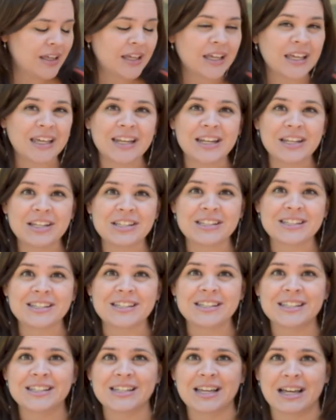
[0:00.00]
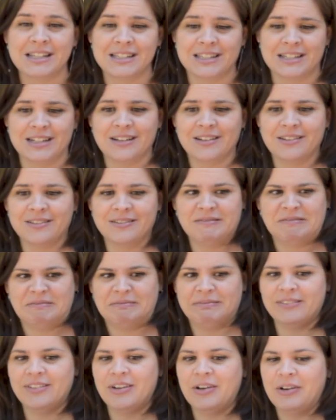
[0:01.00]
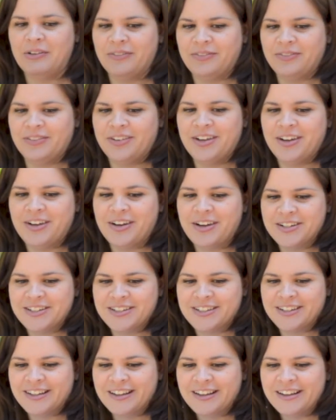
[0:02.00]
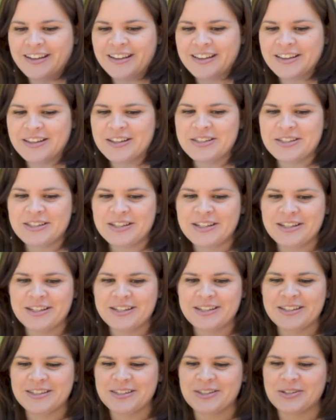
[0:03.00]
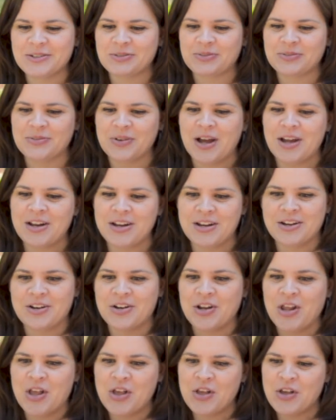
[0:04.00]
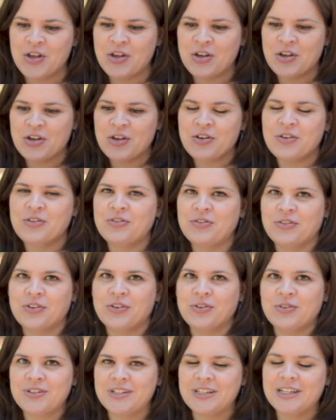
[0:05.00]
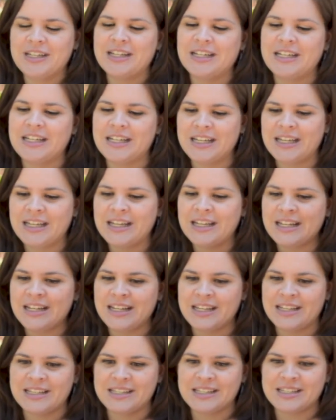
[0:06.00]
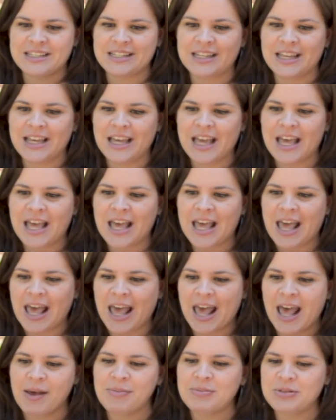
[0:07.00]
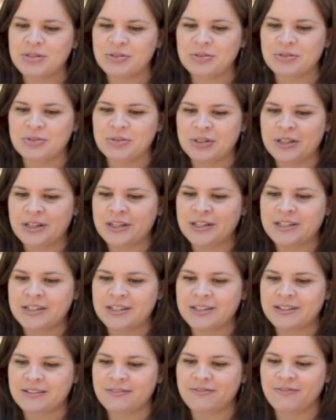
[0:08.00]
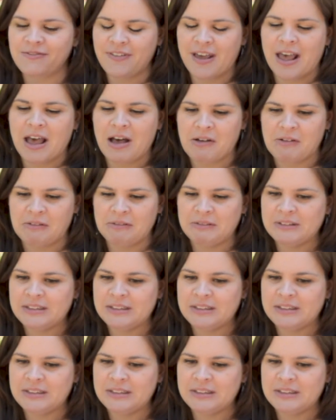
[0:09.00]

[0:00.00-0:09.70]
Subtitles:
It is disgusting. Oh gosh. This is rotten fruit. It is absolutely foul.